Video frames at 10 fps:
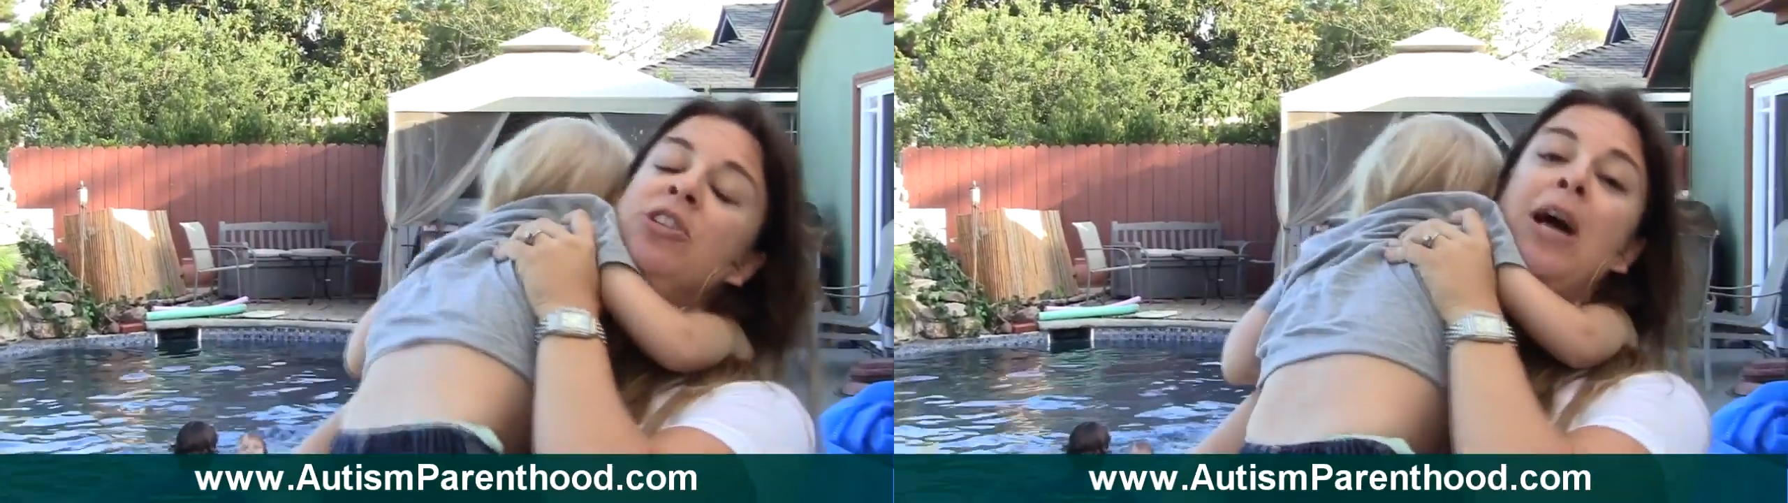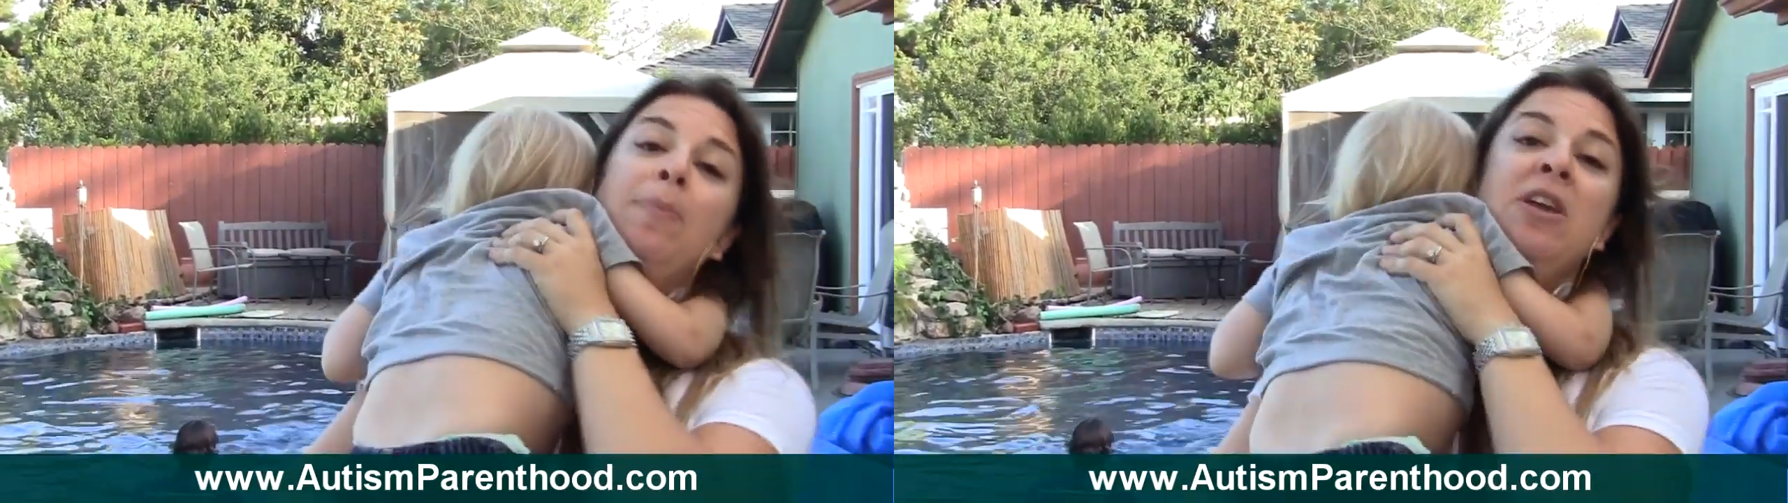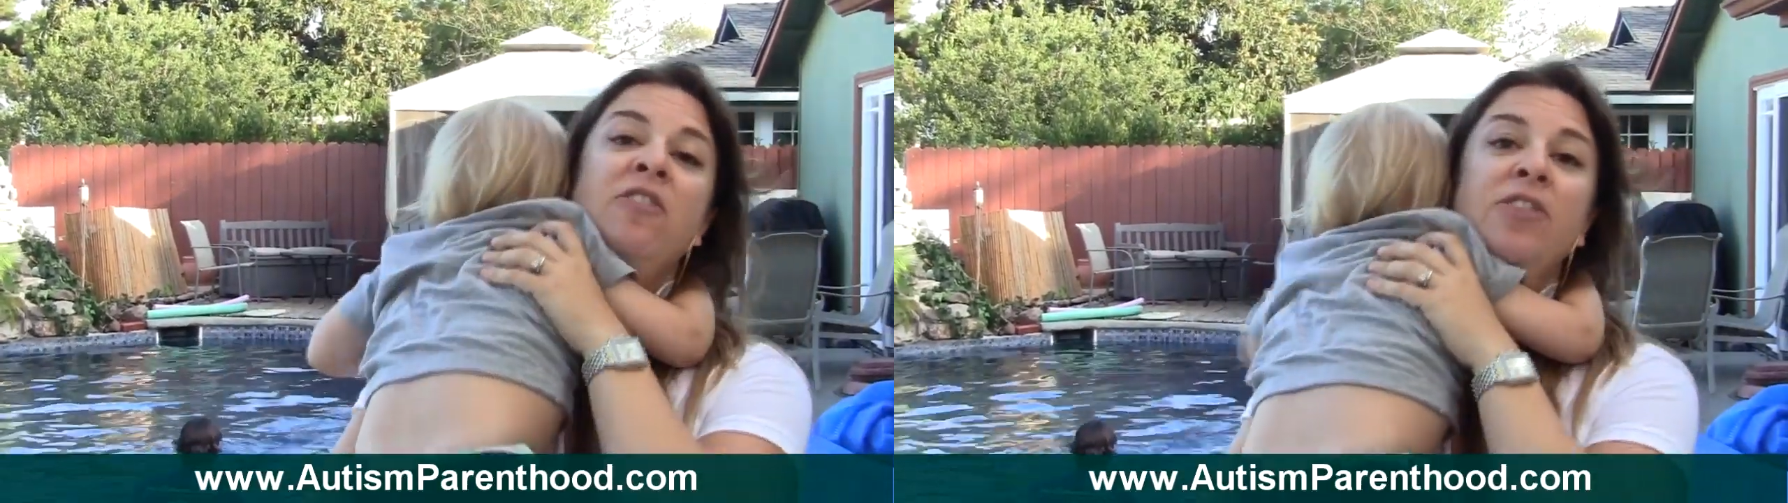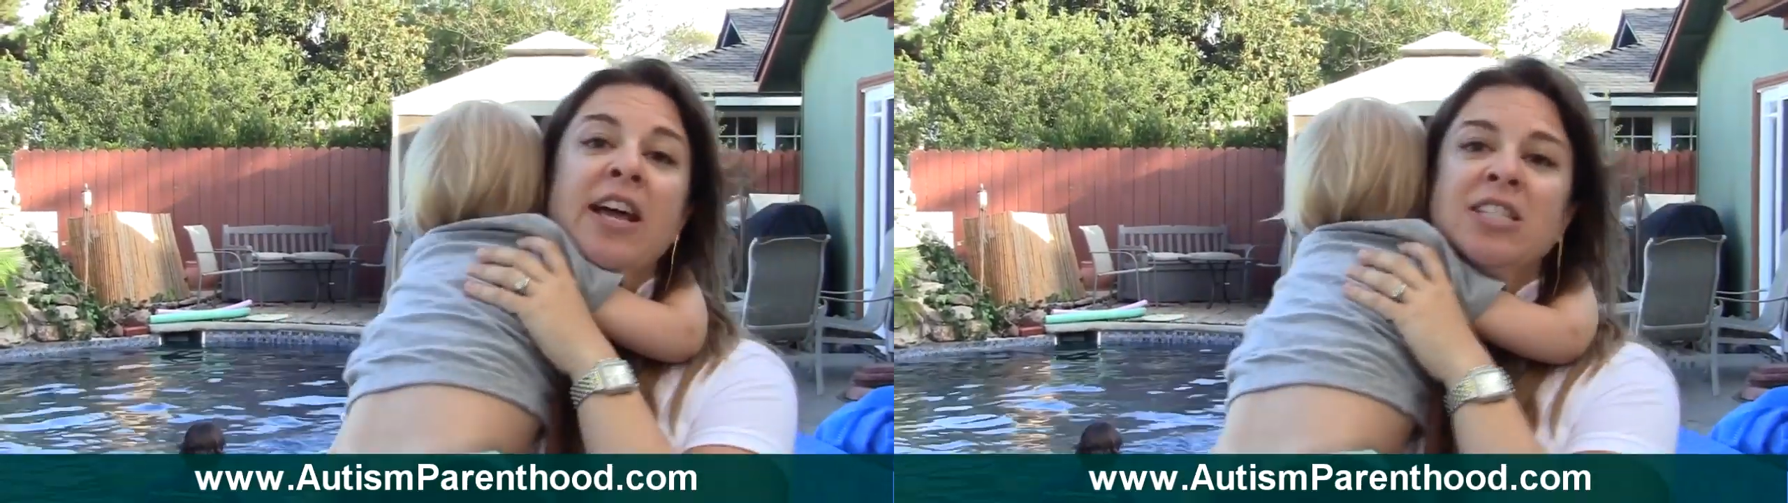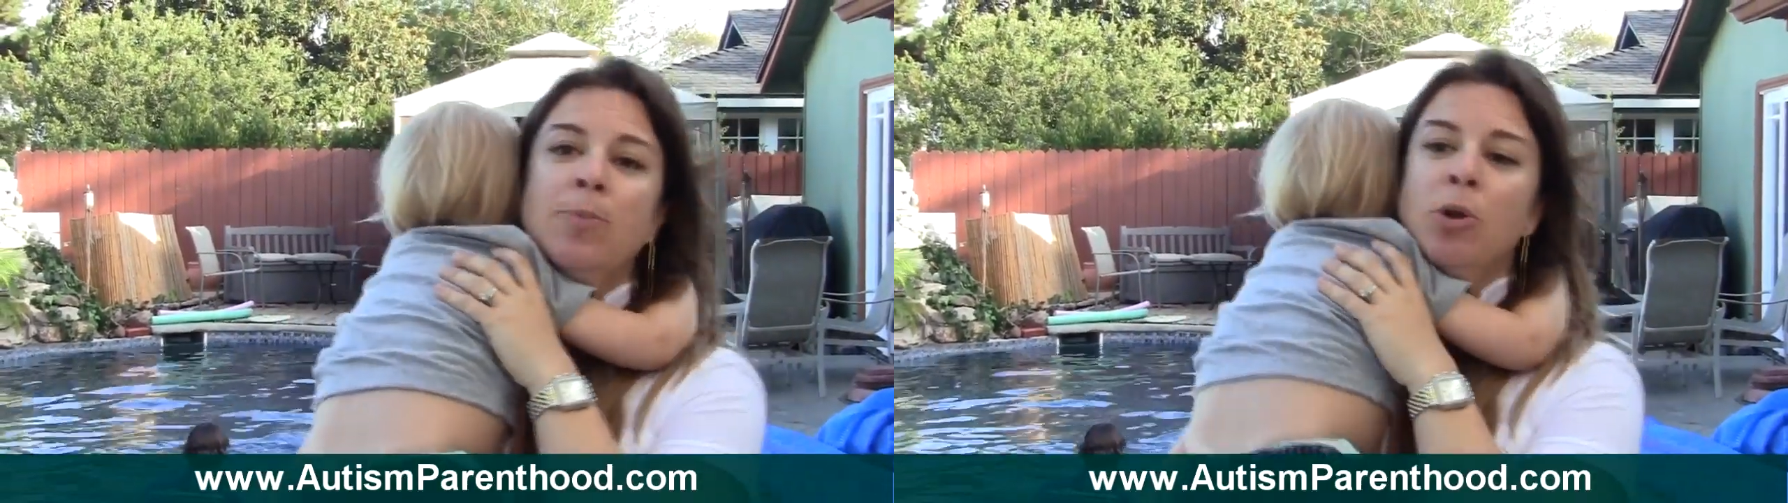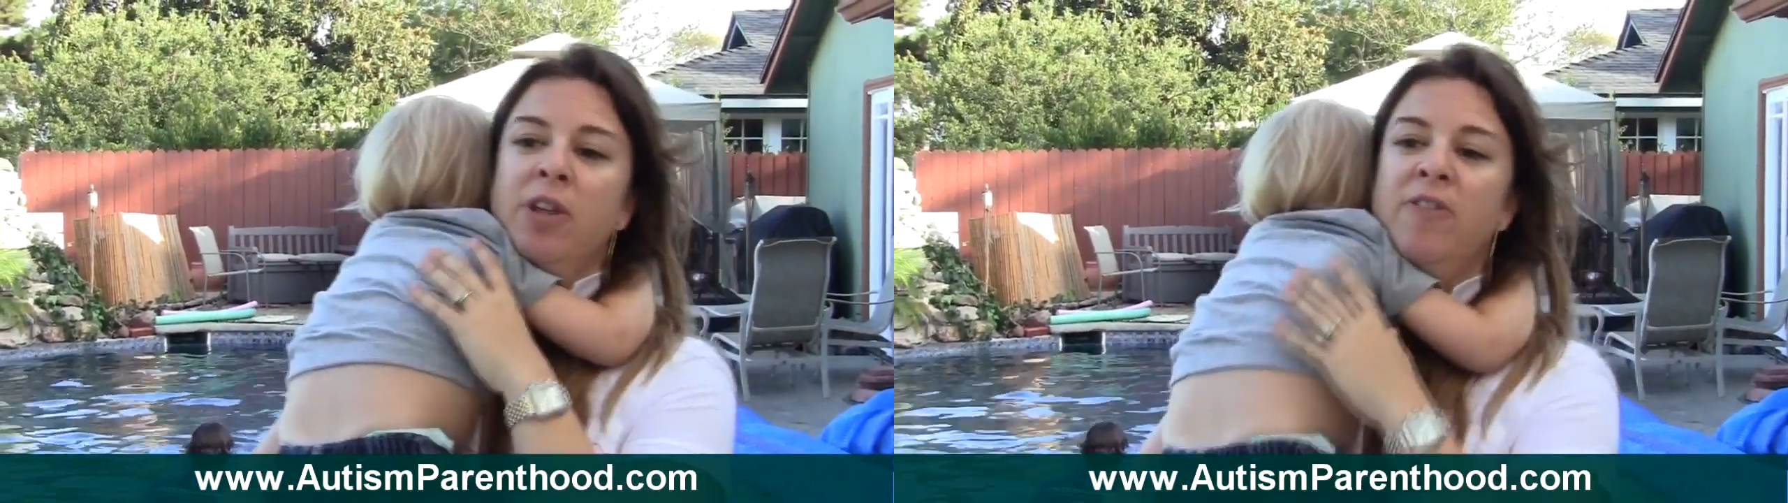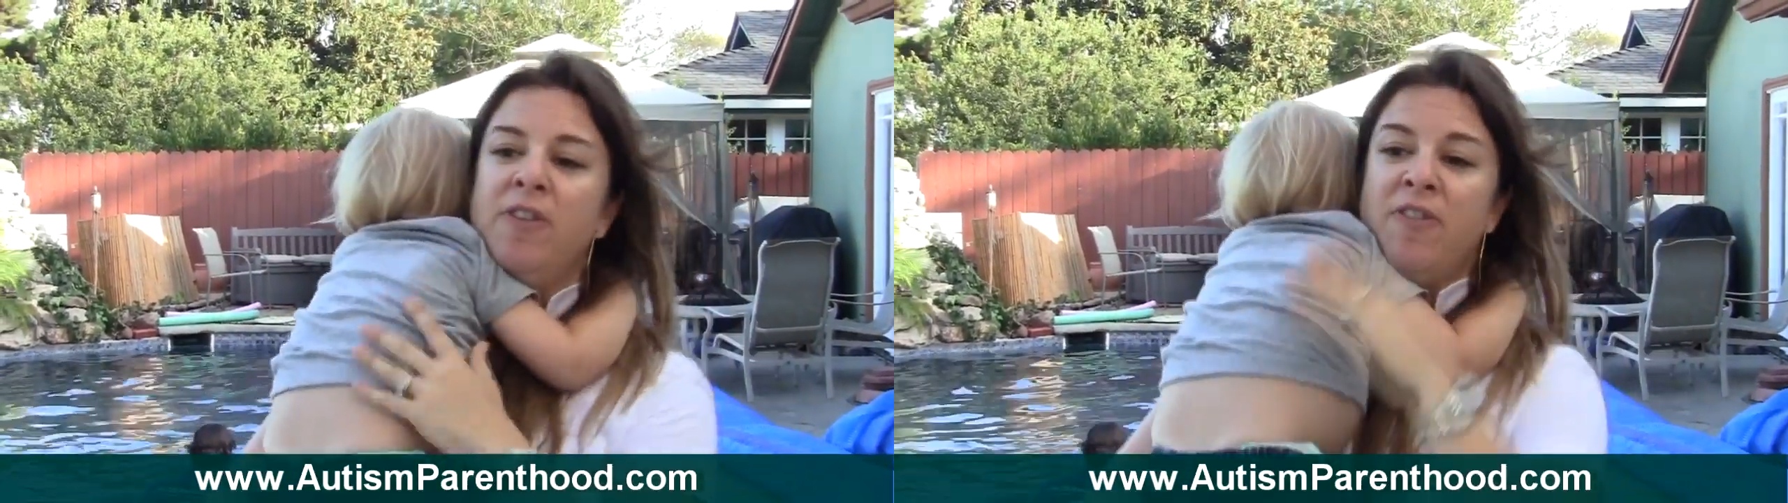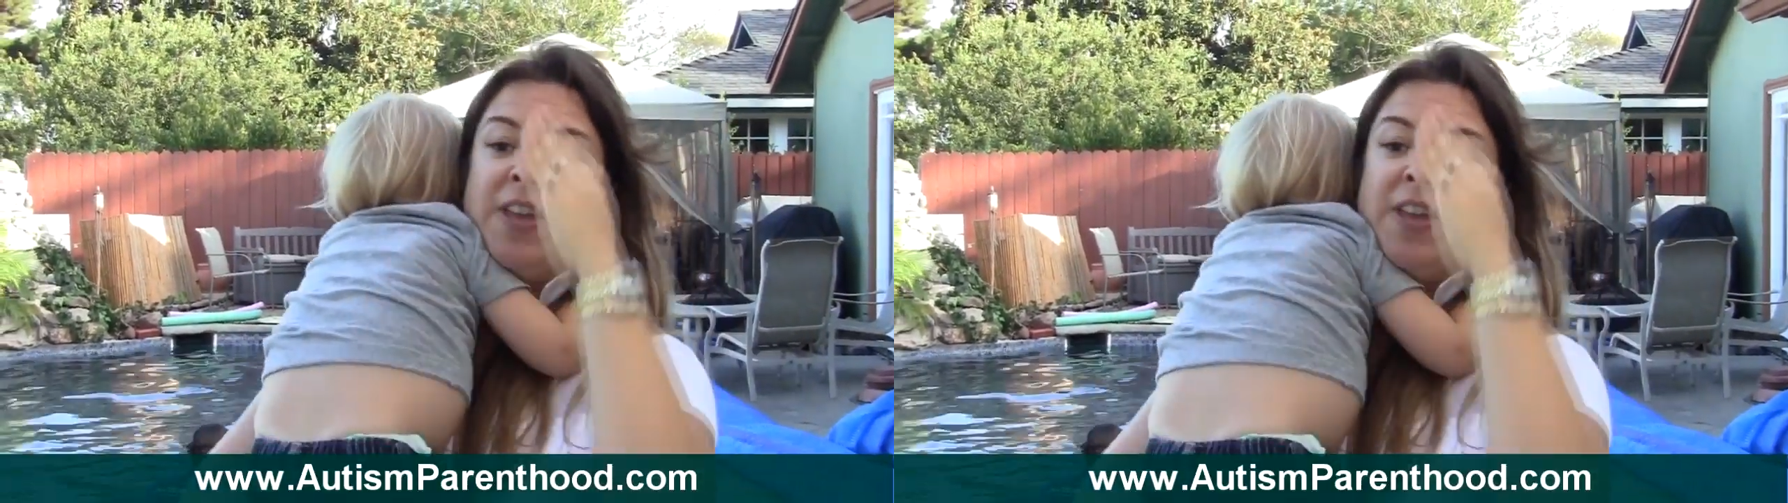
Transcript: not being flexible if